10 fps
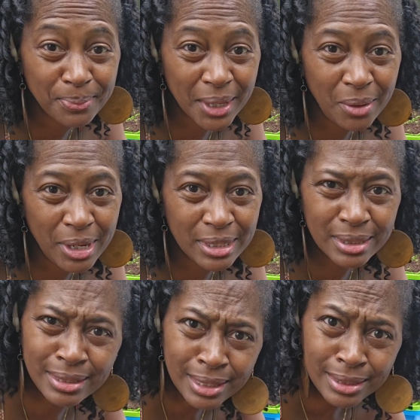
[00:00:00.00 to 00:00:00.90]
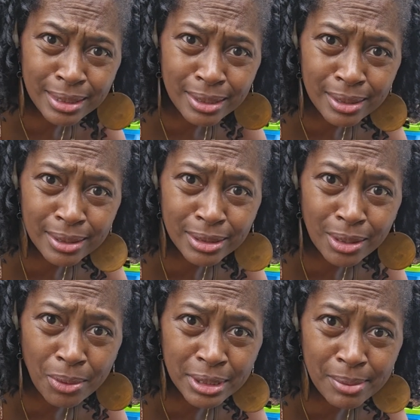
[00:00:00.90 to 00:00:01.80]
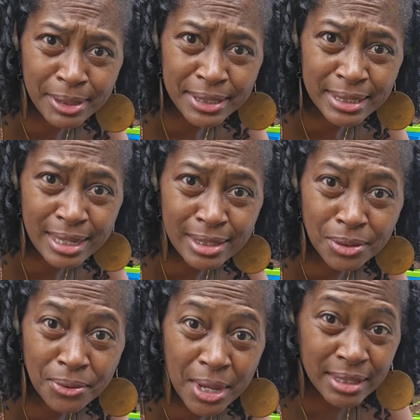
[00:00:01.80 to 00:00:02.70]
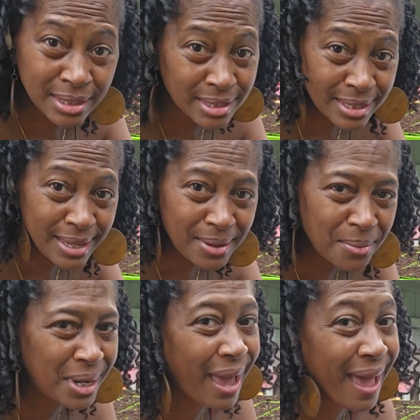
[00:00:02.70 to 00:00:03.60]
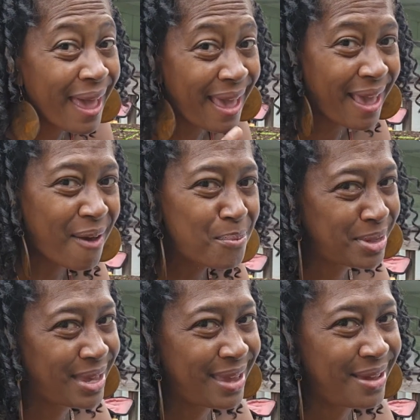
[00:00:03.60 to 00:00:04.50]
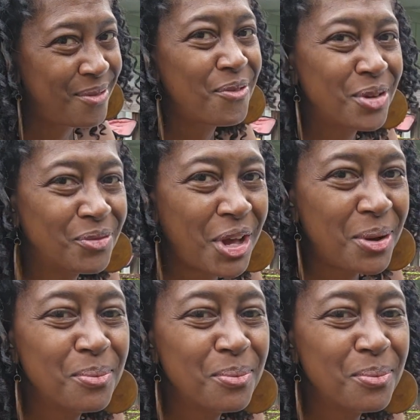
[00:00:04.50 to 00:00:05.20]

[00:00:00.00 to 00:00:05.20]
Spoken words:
Anyways, let's get to sowing some of these seeds so you guys can see what I have planned for the fall.